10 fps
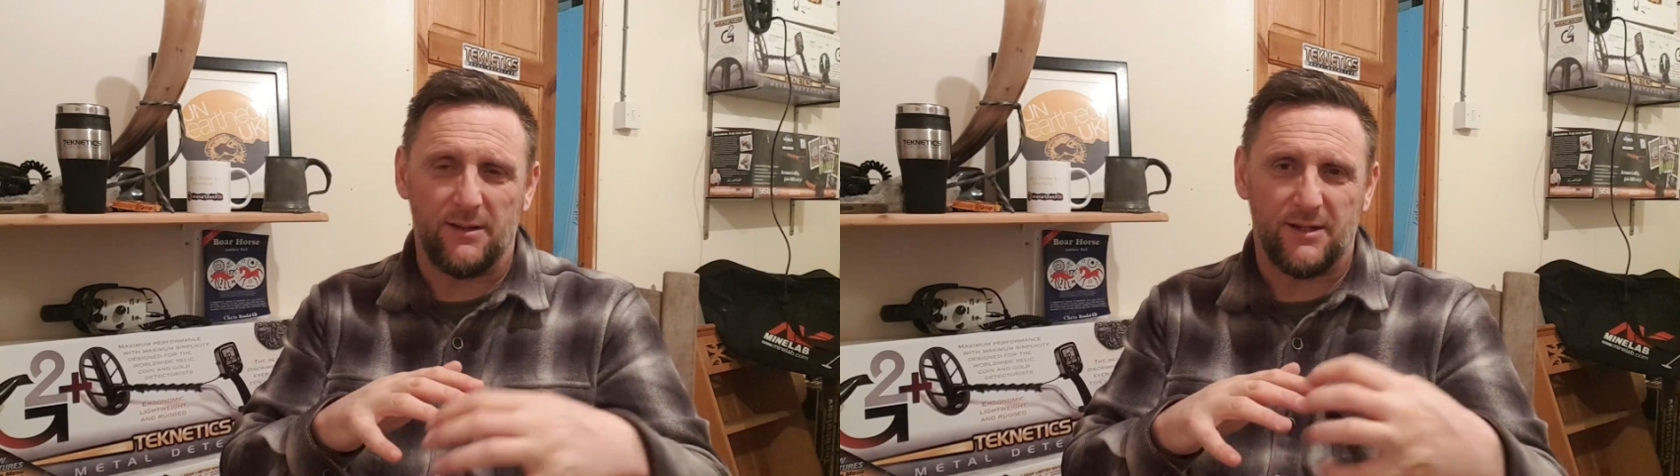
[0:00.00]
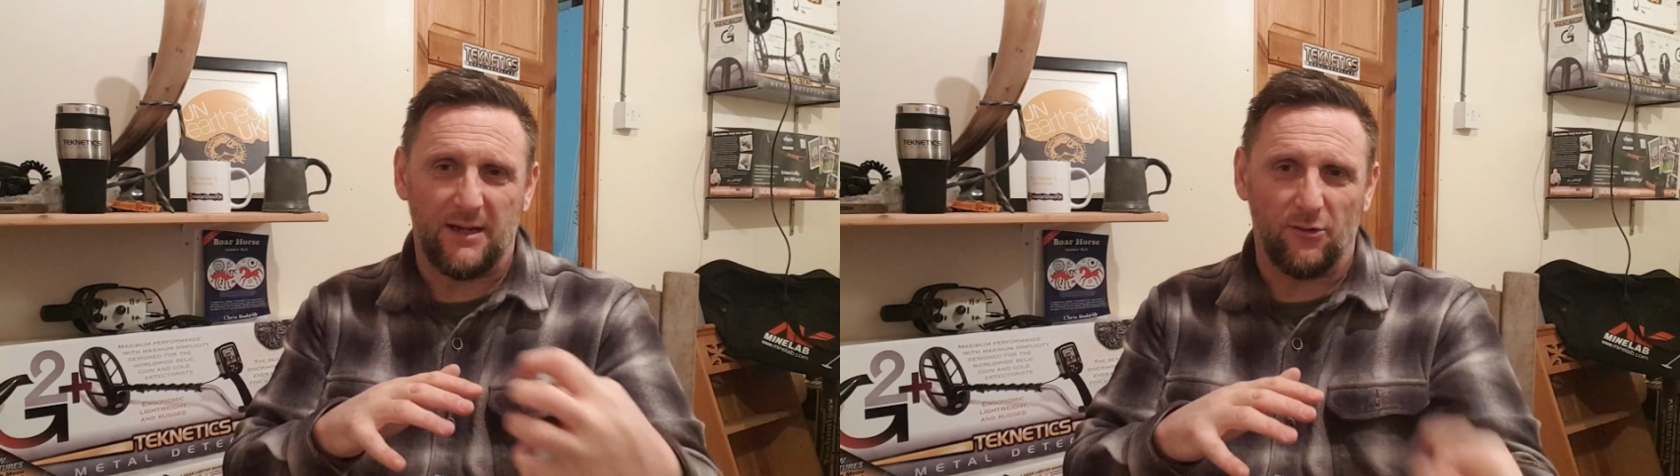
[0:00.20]

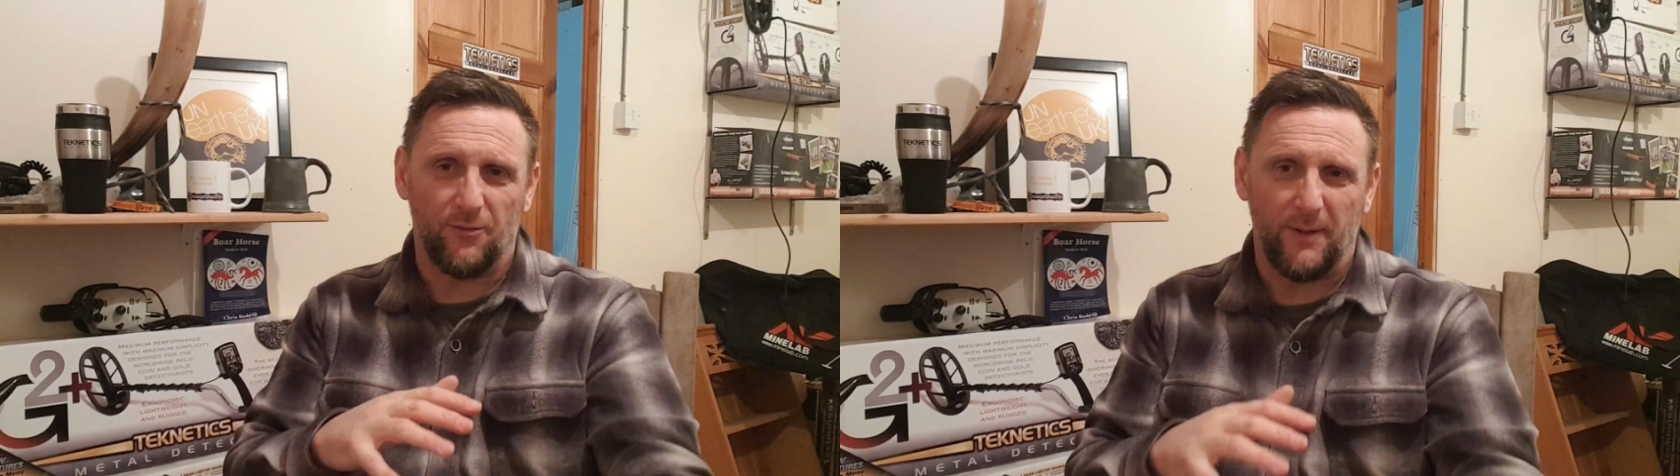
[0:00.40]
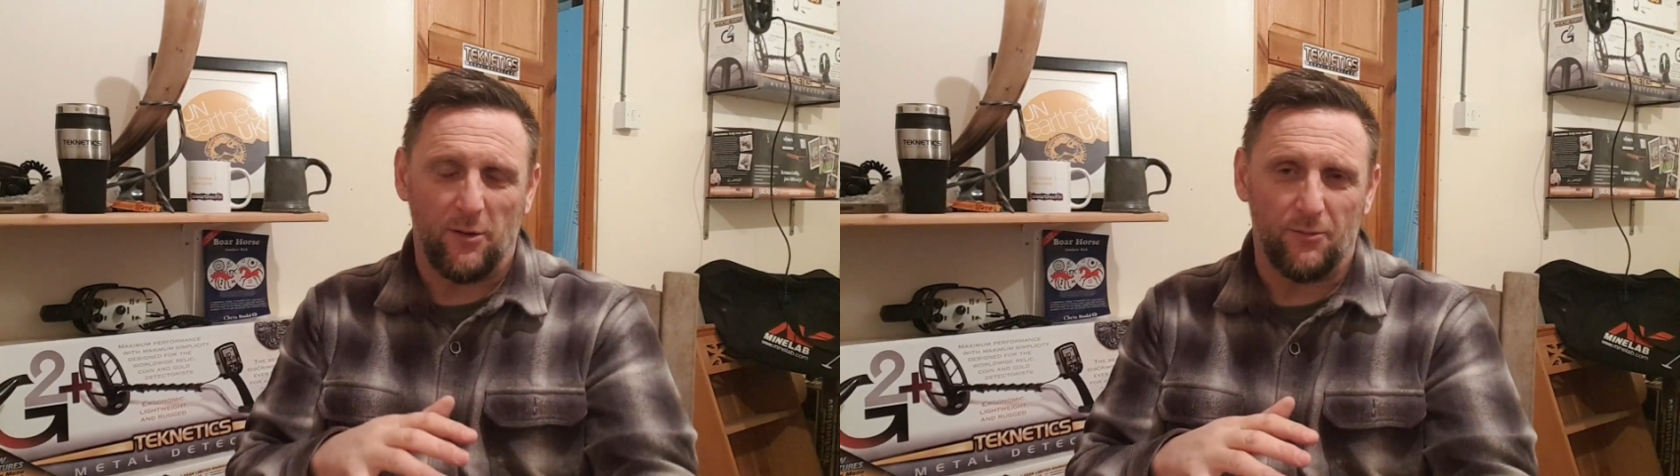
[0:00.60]
Signals
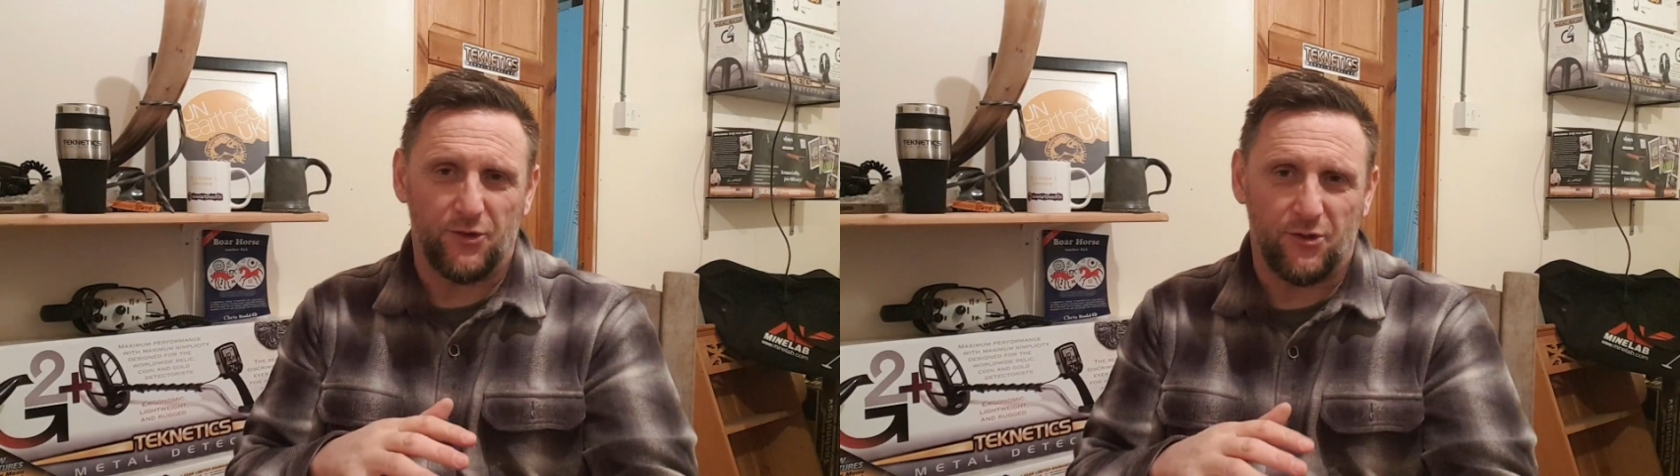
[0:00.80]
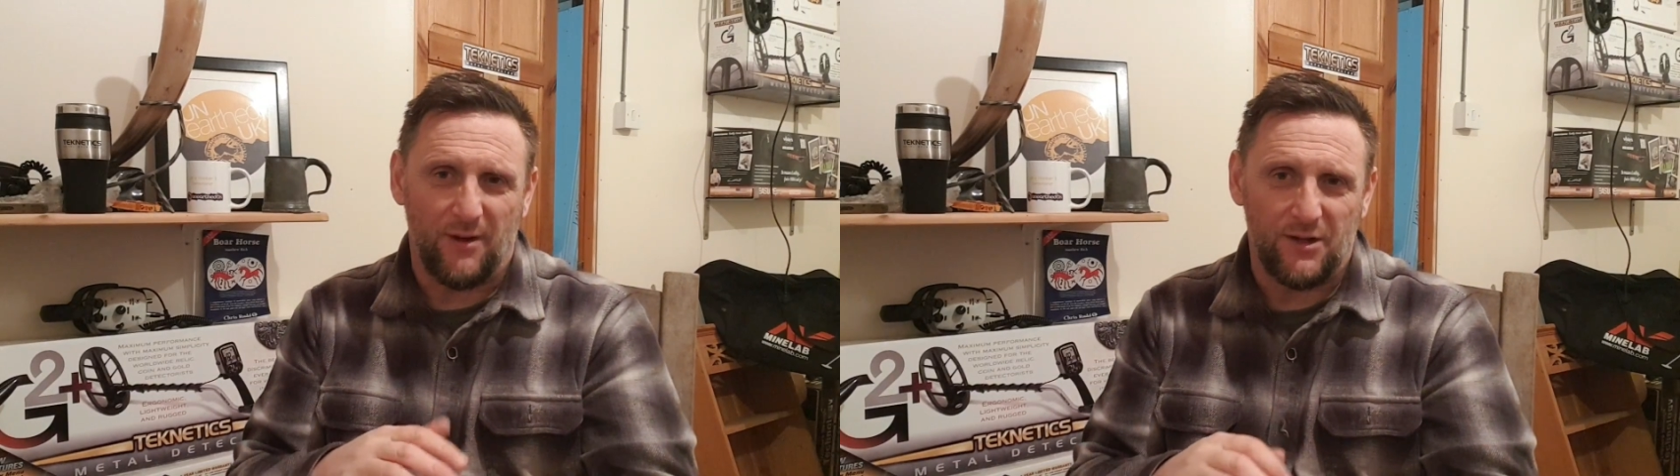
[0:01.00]
have become
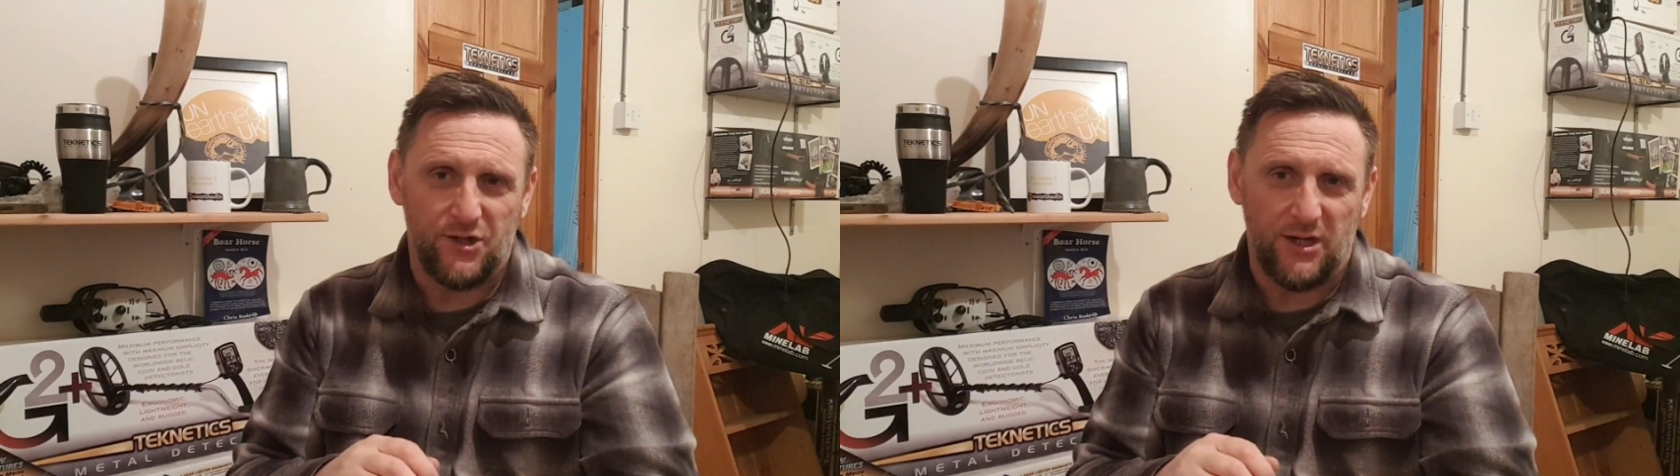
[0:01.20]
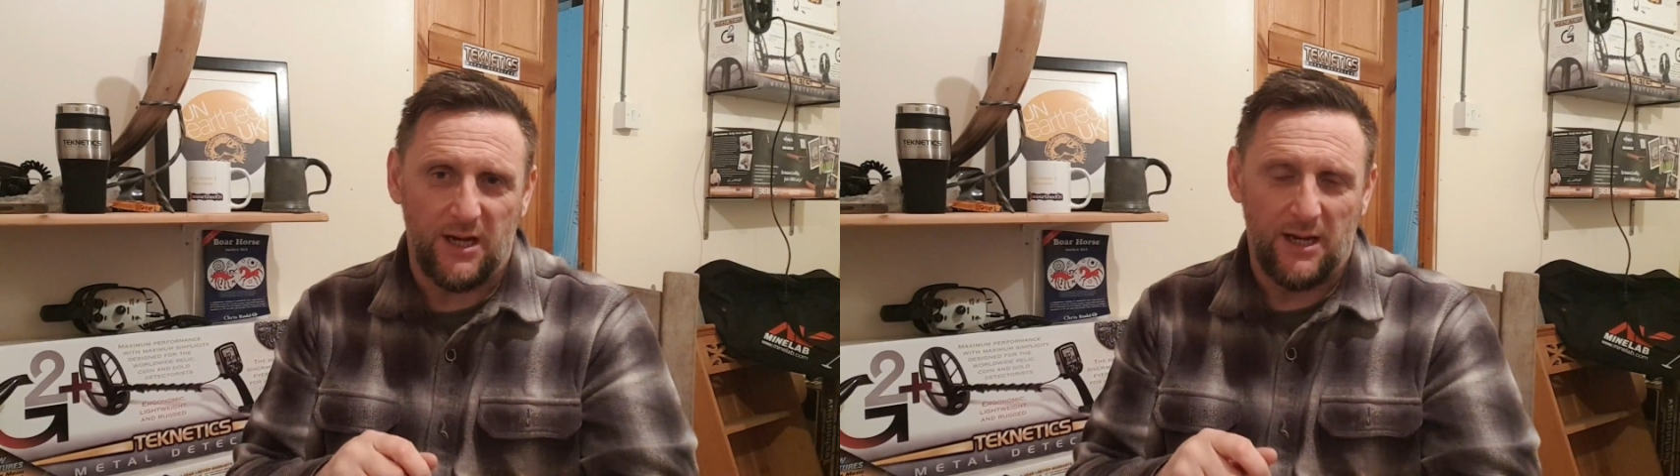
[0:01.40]

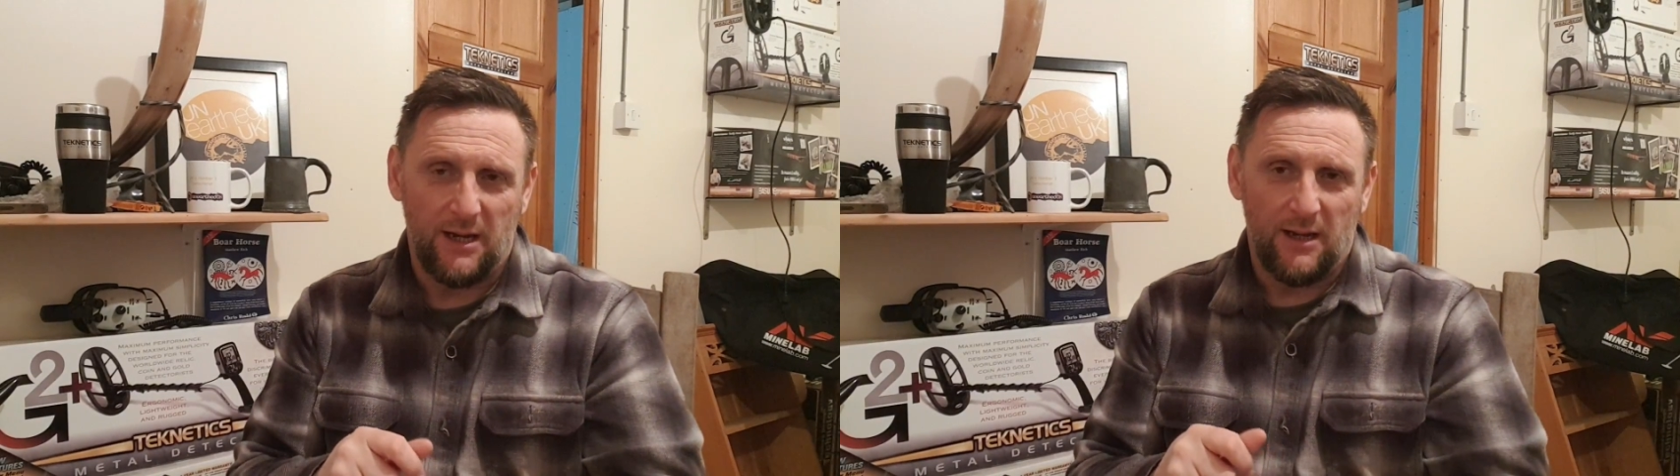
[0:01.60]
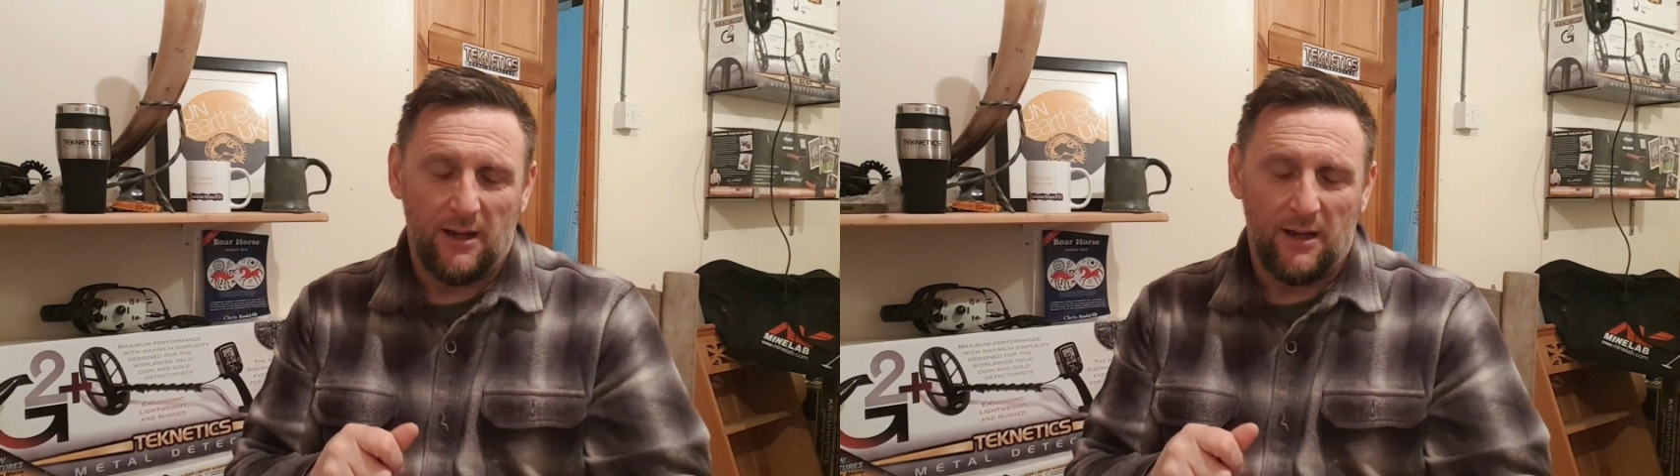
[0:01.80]
scratchy.